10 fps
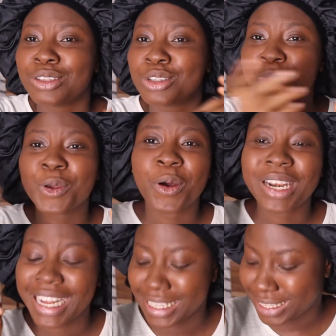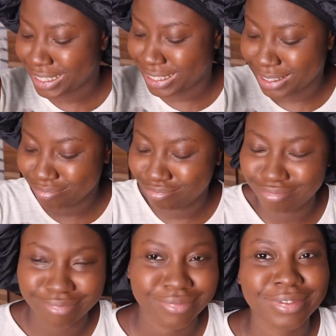to be honest,
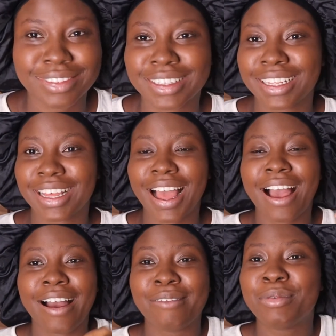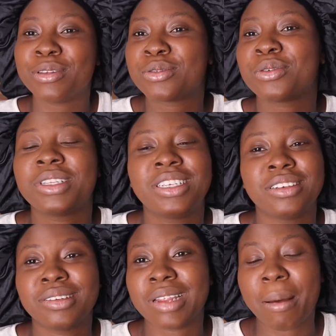I've been so
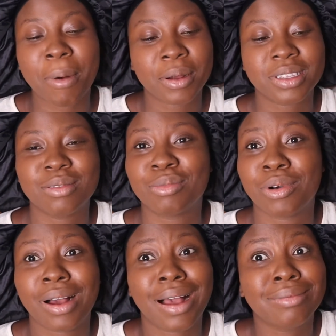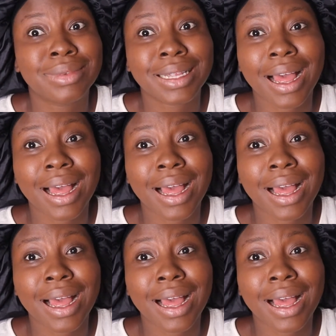chilled about it, but I'm